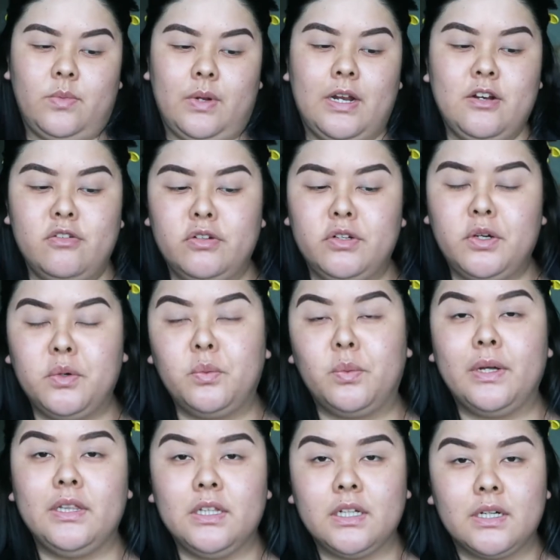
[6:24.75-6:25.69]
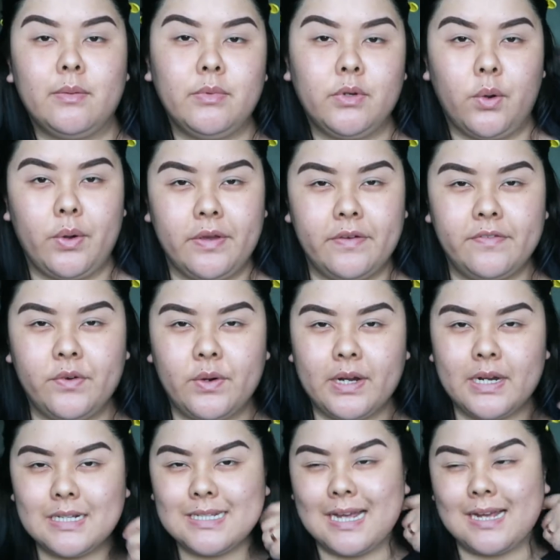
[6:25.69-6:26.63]
When I don't know what look I'm going for
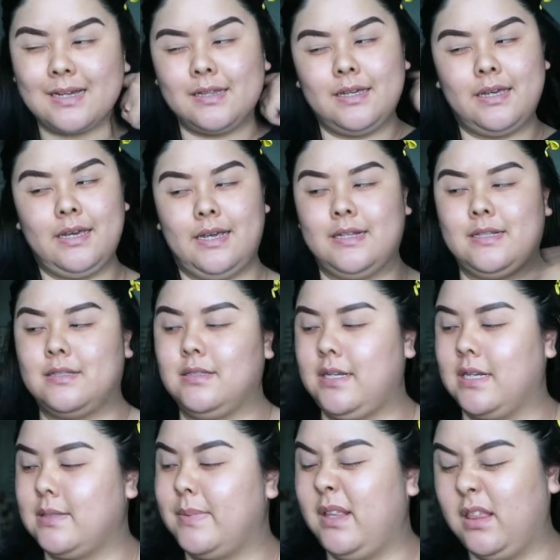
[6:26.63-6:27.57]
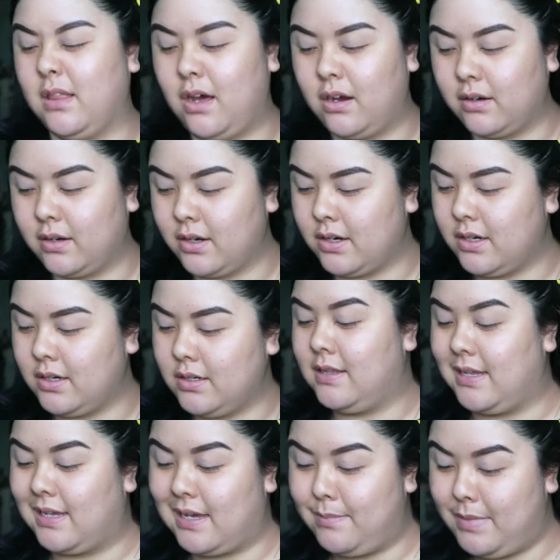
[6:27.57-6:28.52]
exactly, it takes me longer,
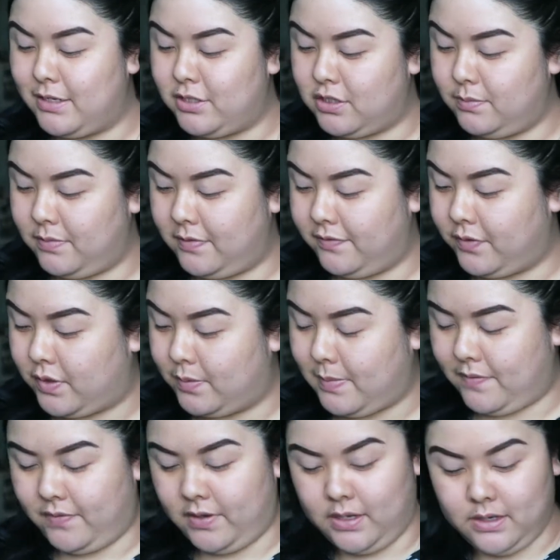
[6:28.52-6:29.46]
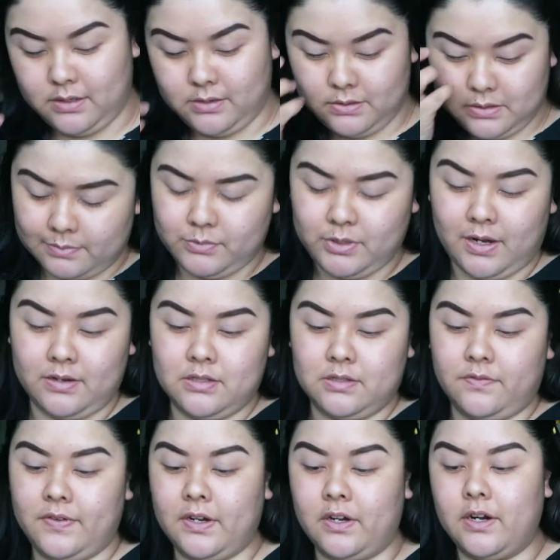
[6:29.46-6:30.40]
like I mentioned before in my video, so I'm trying to
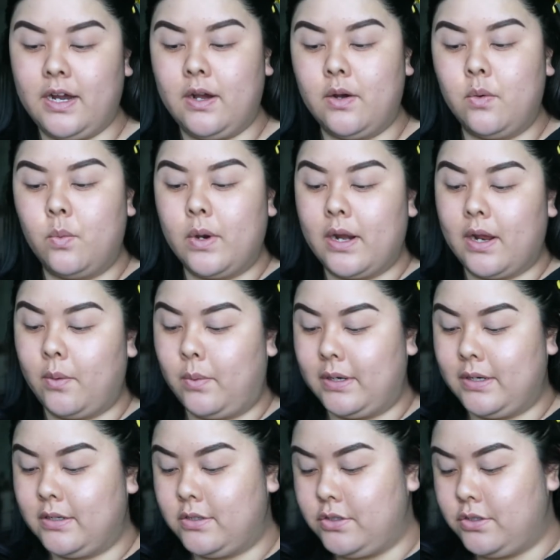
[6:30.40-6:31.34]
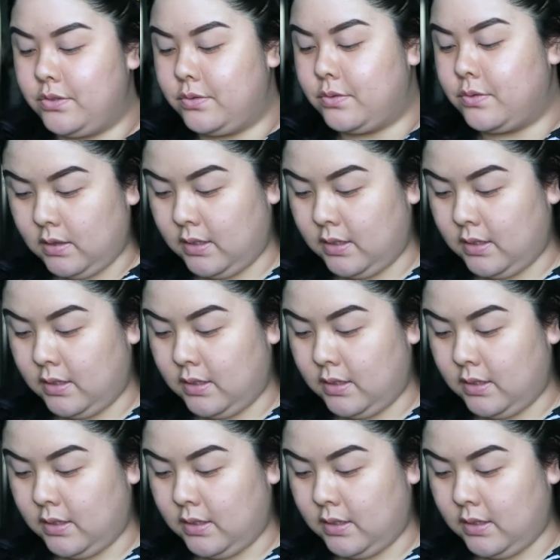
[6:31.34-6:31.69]
just figure out what I want to do.